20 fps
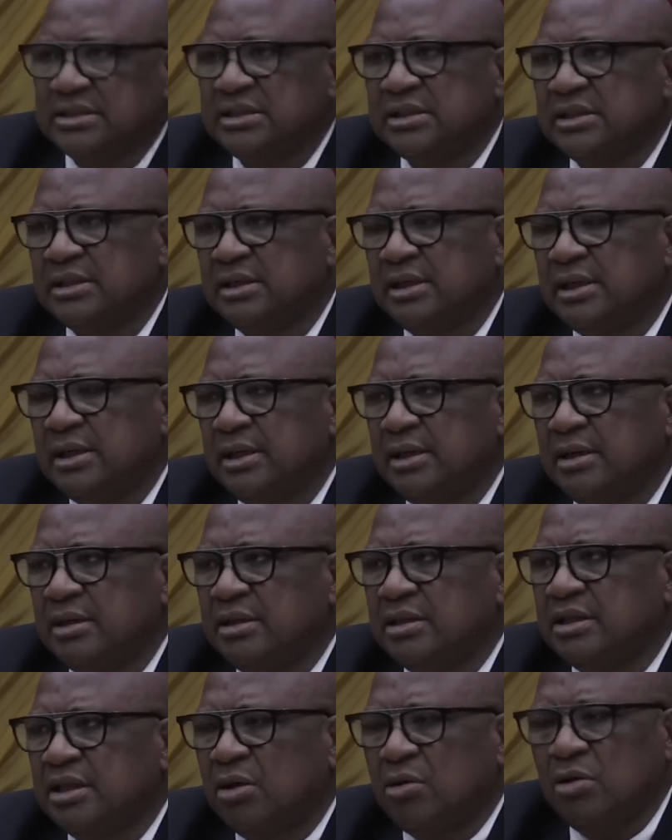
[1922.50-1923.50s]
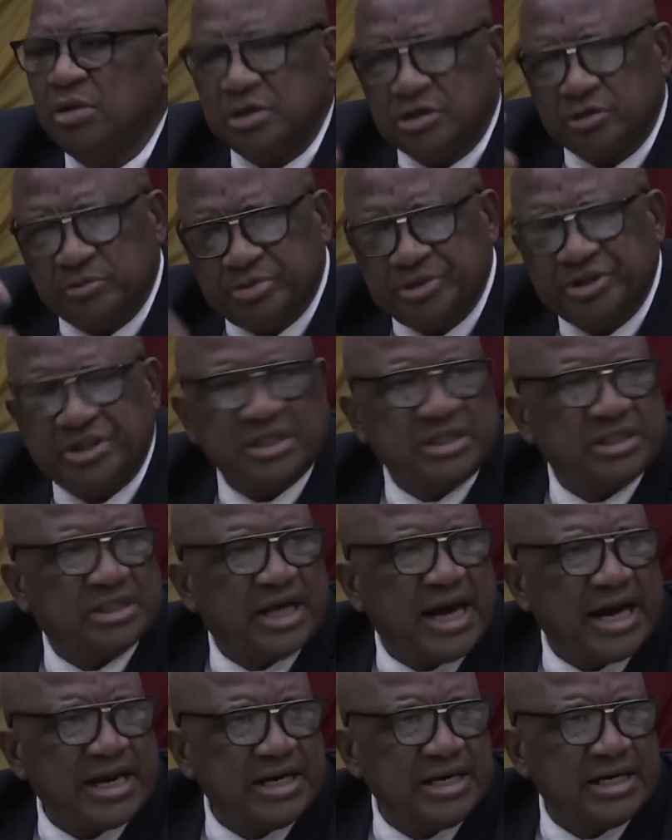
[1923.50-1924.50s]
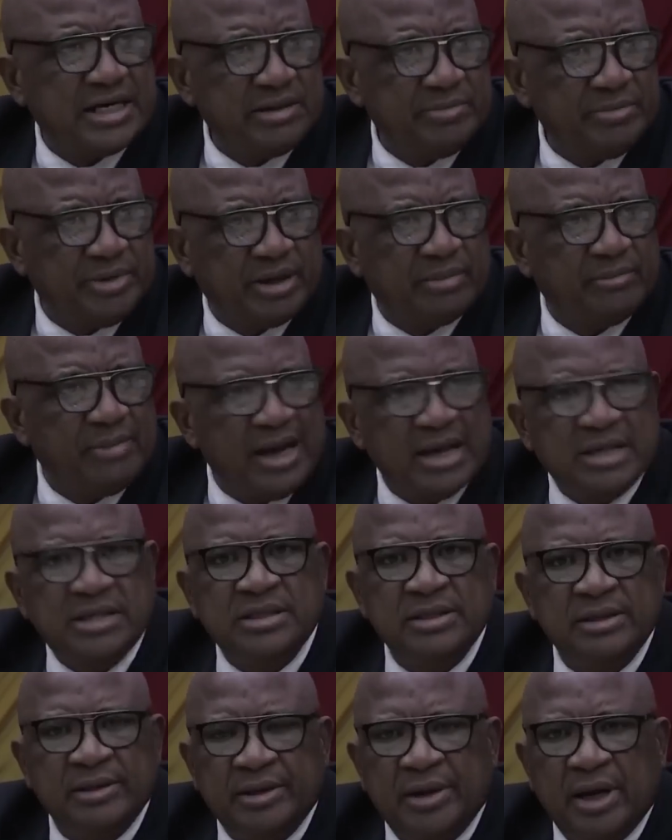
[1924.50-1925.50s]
the contributions currently being made,